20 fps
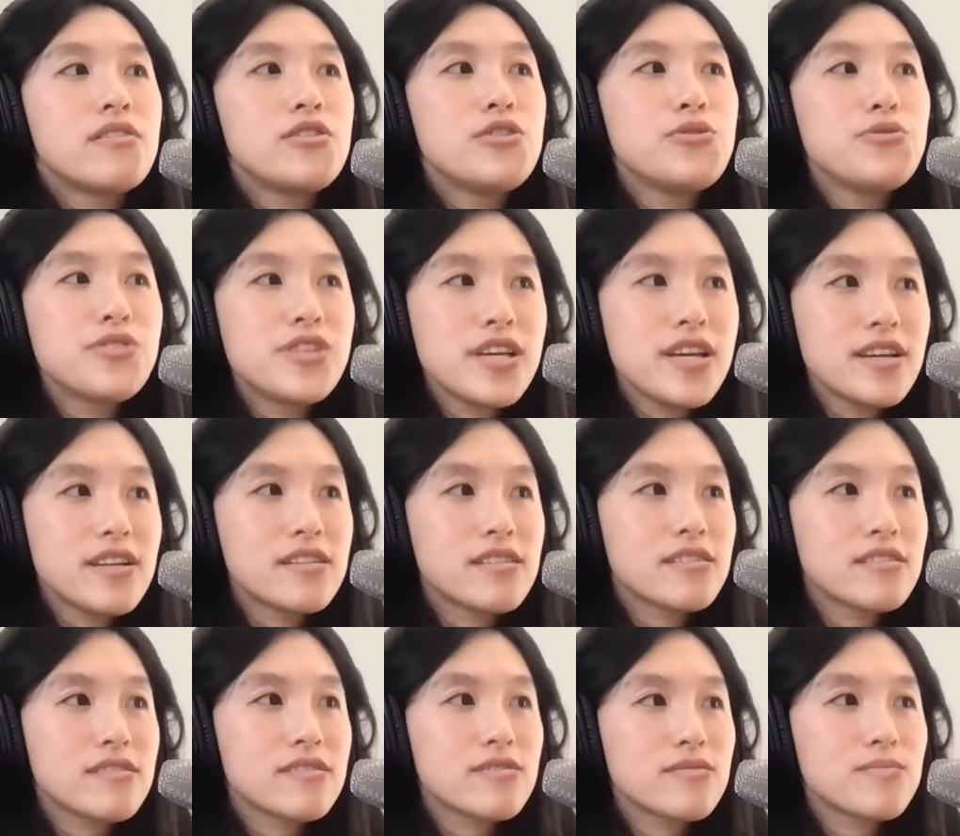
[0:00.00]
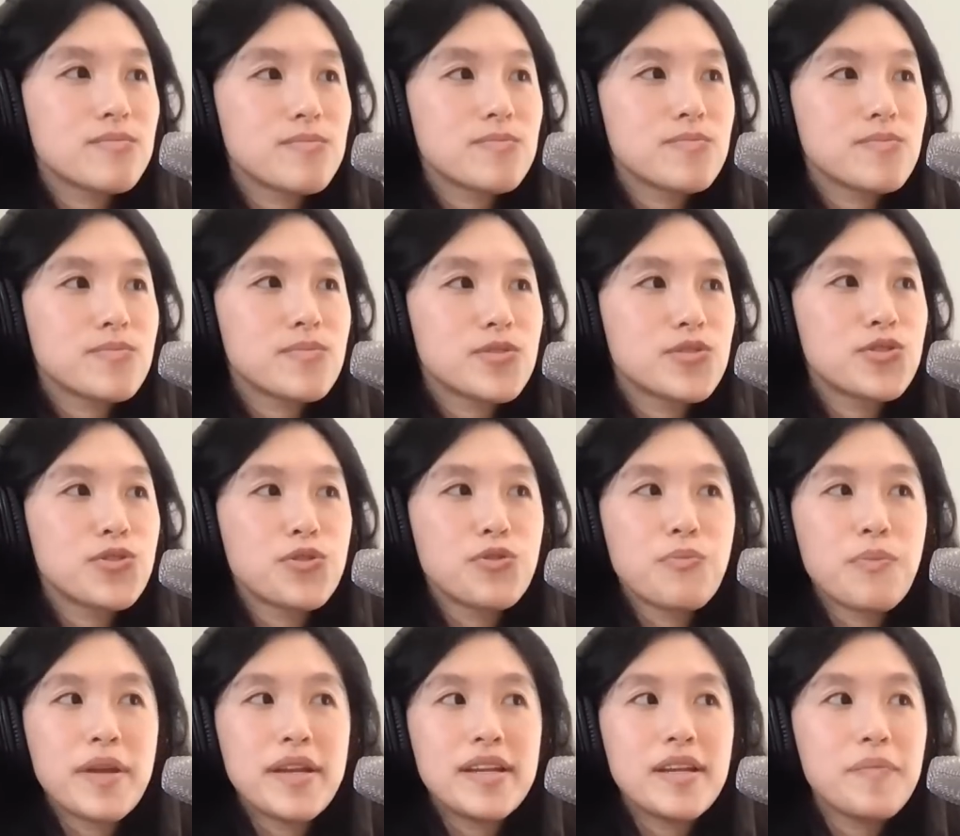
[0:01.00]
use it to
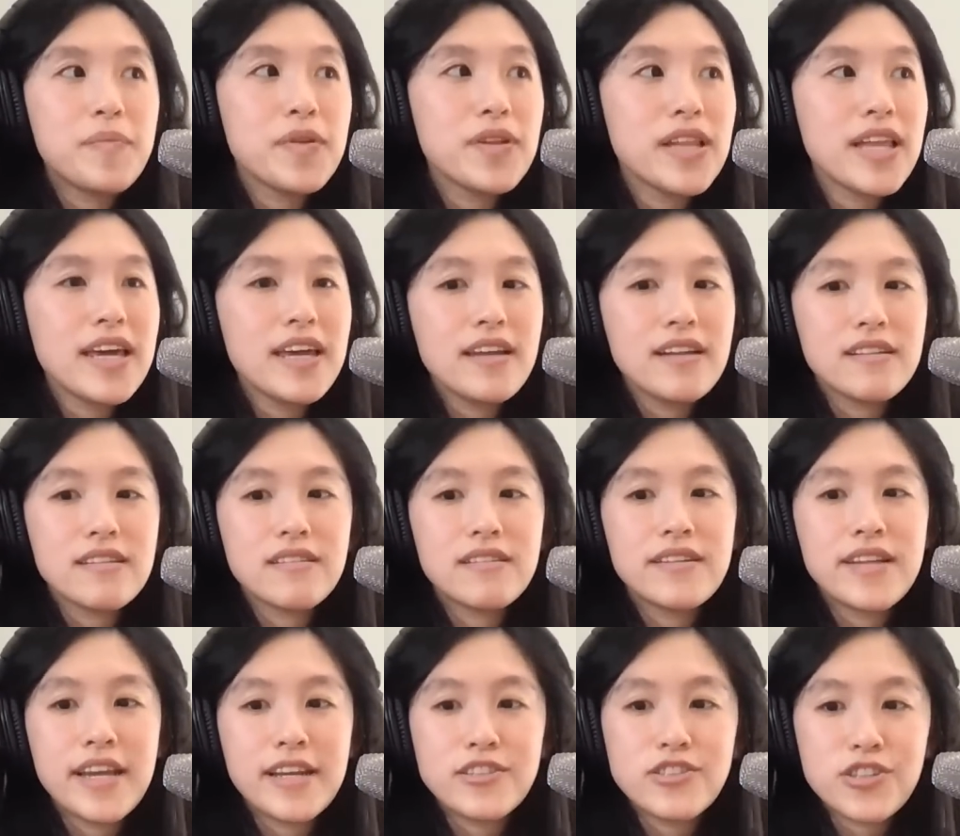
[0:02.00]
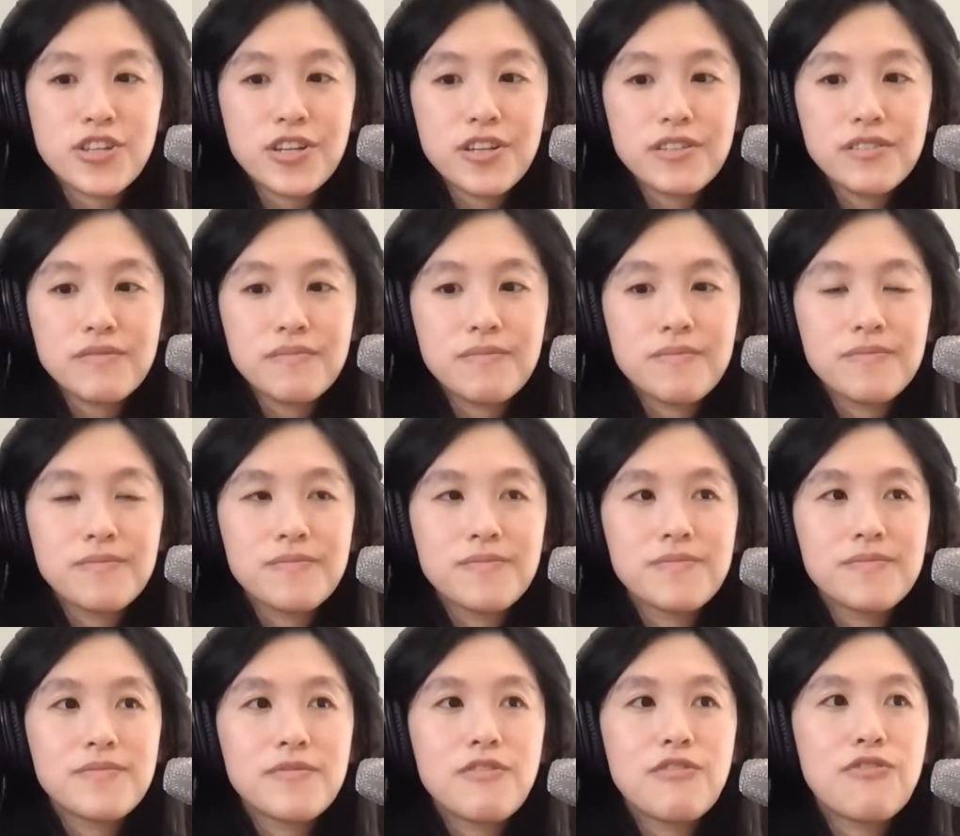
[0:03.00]
manipulate nature
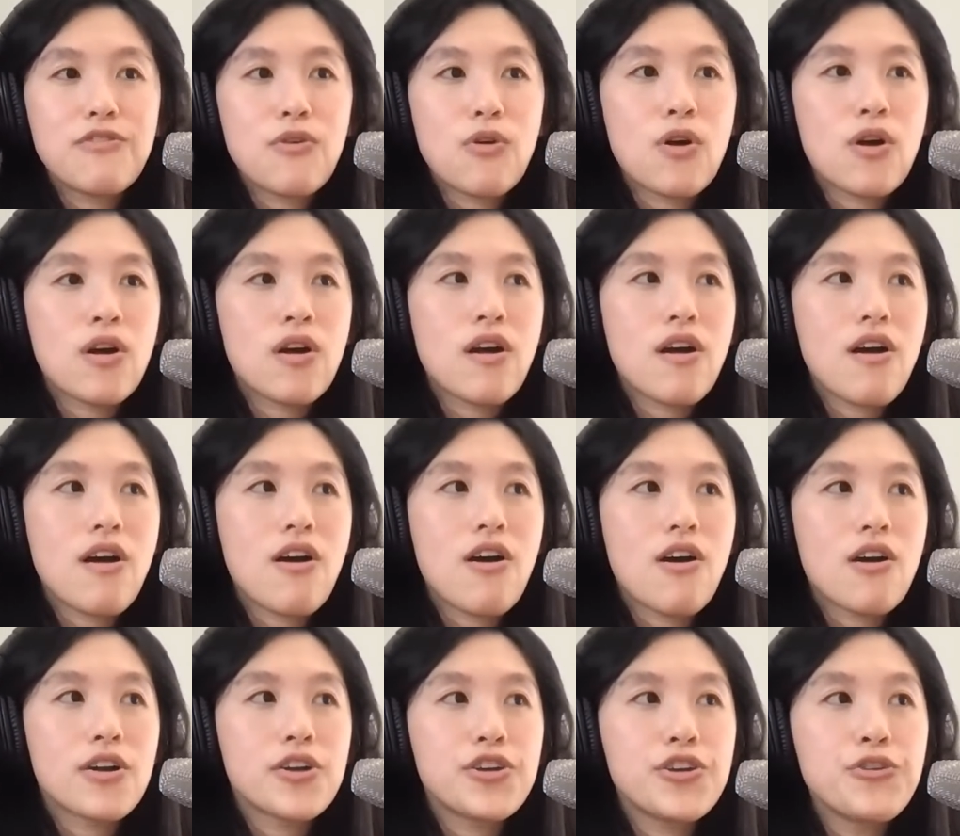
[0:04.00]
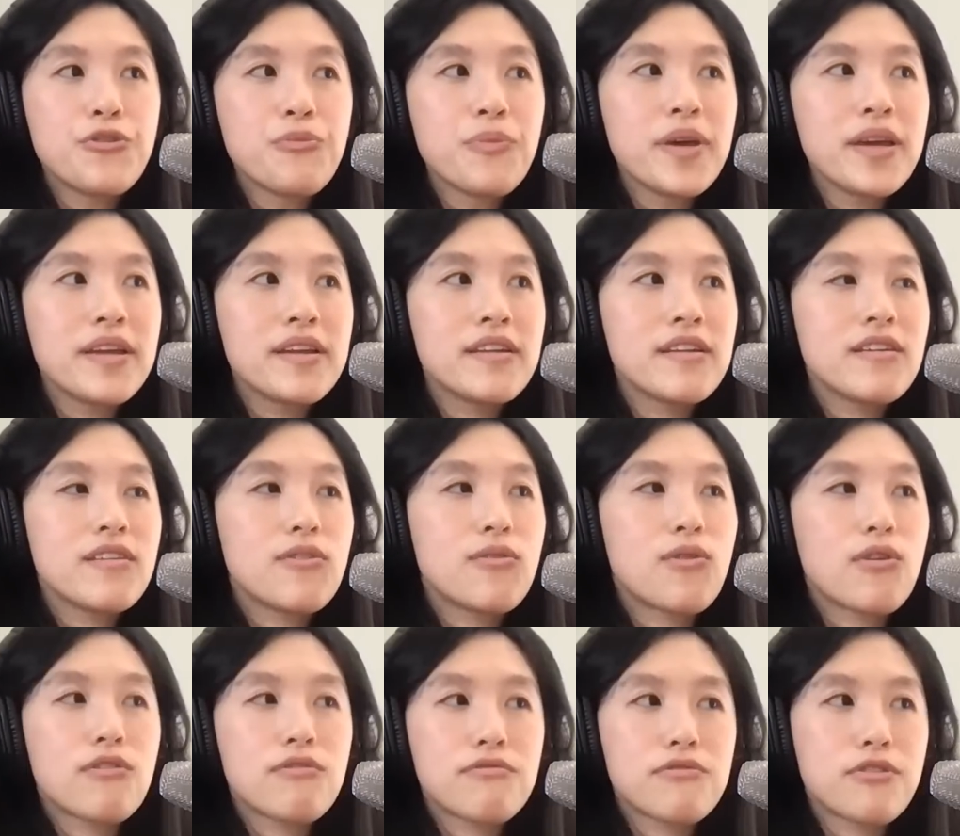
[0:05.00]
for our human
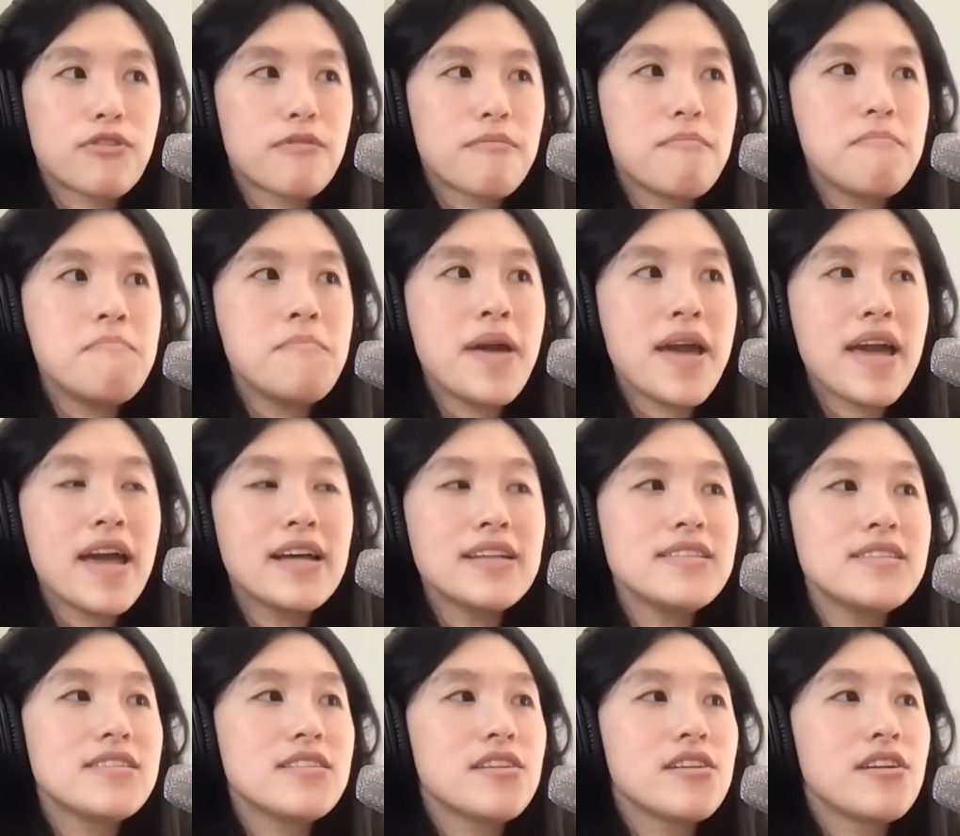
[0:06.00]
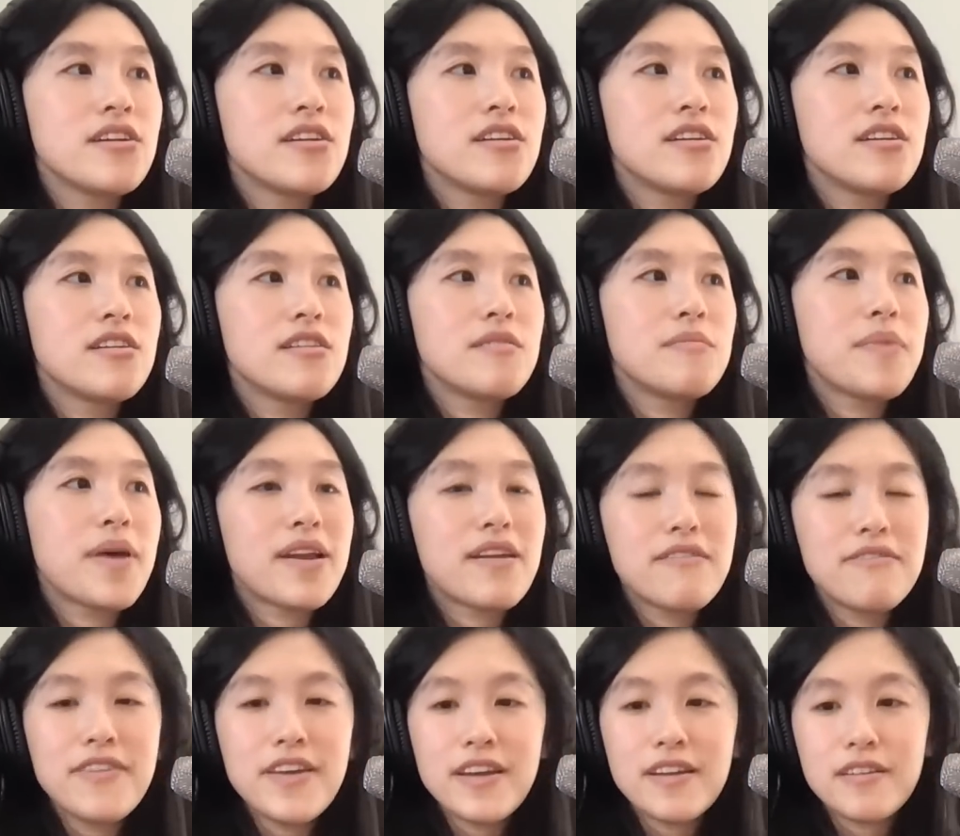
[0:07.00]
or for man's
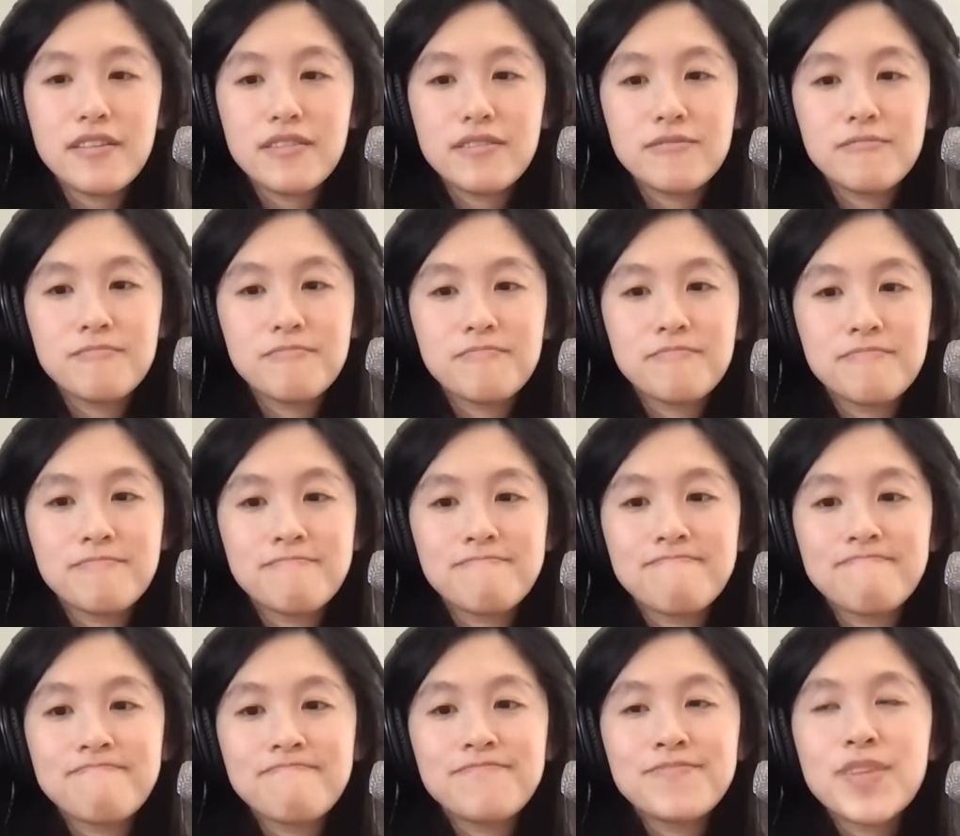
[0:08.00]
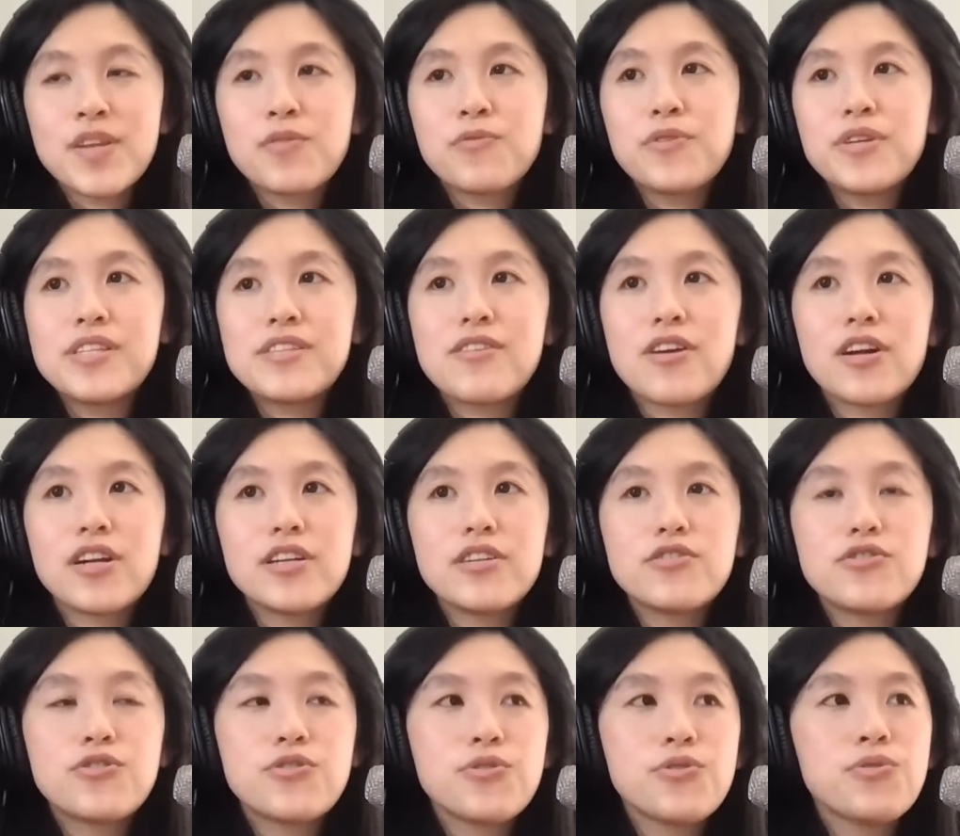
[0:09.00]
benefit. We
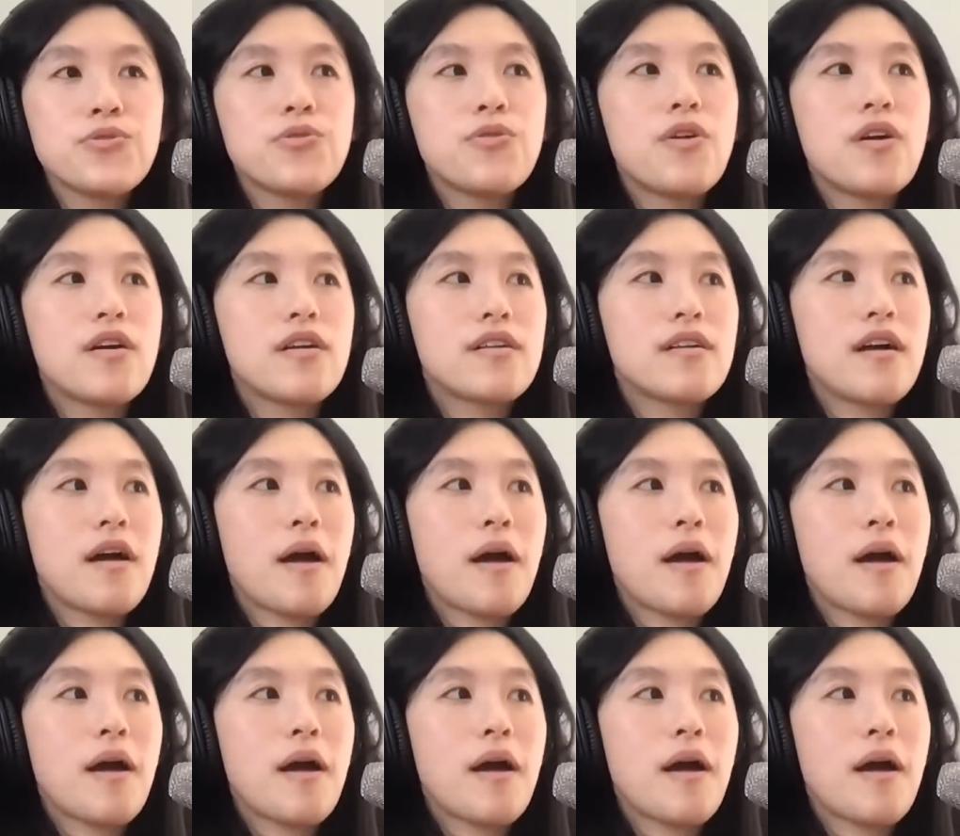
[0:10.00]
started to